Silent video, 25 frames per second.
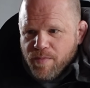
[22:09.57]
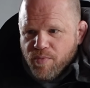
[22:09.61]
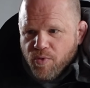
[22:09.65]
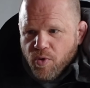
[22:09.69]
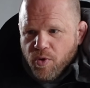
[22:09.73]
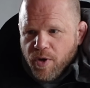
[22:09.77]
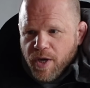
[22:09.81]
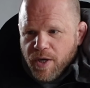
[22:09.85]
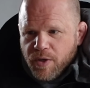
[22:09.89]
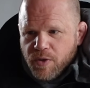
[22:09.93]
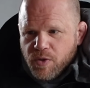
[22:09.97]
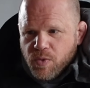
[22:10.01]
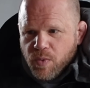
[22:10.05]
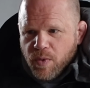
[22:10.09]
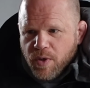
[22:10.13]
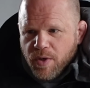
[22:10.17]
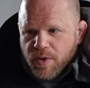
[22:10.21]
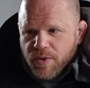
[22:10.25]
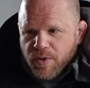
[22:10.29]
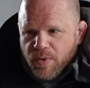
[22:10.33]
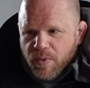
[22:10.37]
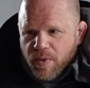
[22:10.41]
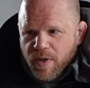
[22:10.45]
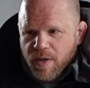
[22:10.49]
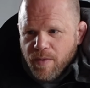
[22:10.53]
products when I
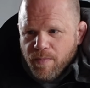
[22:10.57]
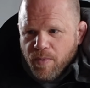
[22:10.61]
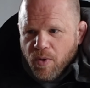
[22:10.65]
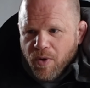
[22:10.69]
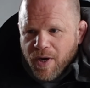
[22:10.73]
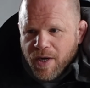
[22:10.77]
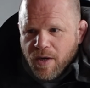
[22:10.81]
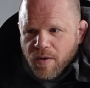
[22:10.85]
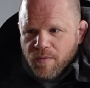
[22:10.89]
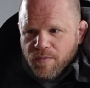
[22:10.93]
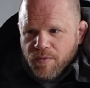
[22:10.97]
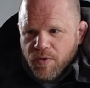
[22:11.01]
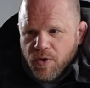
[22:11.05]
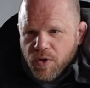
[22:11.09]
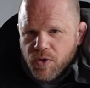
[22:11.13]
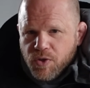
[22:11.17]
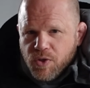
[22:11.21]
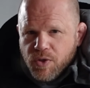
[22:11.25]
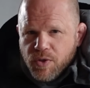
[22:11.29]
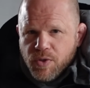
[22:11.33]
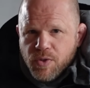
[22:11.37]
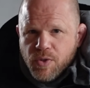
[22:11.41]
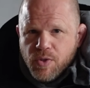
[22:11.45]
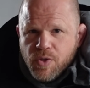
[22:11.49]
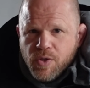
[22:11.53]
do e-bike
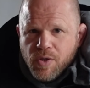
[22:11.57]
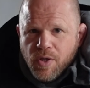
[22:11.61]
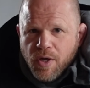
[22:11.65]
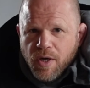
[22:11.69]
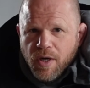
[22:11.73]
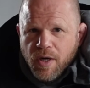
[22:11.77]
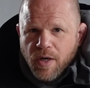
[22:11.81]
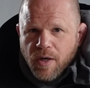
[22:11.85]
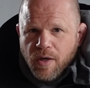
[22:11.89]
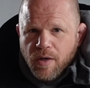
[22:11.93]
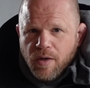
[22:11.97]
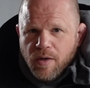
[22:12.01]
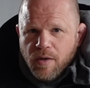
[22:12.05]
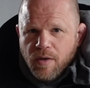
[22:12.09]
conversions that